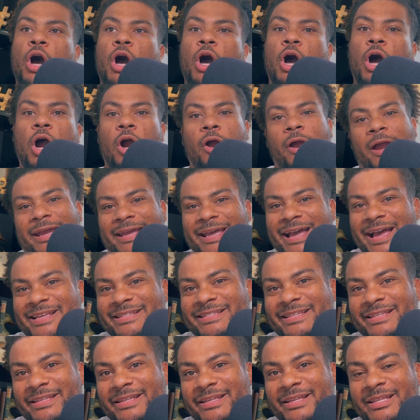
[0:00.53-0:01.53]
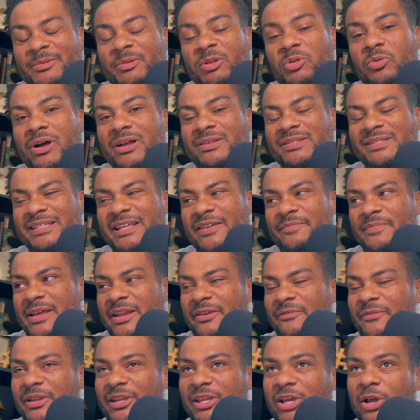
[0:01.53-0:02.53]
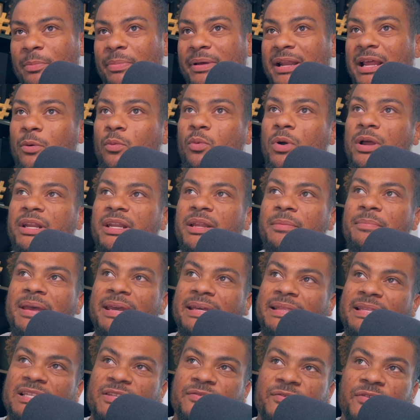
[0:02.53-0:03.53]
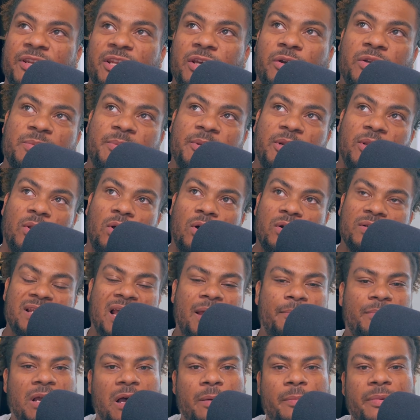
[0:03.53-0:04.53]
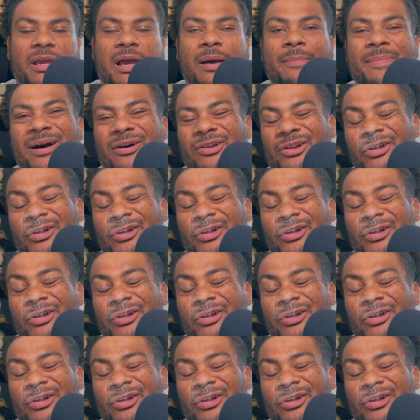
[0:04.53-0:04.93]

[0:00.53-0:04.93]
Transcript: All right, guys, it's been a while since I've made a video, but I wanted to make this video. It's been a long time coming about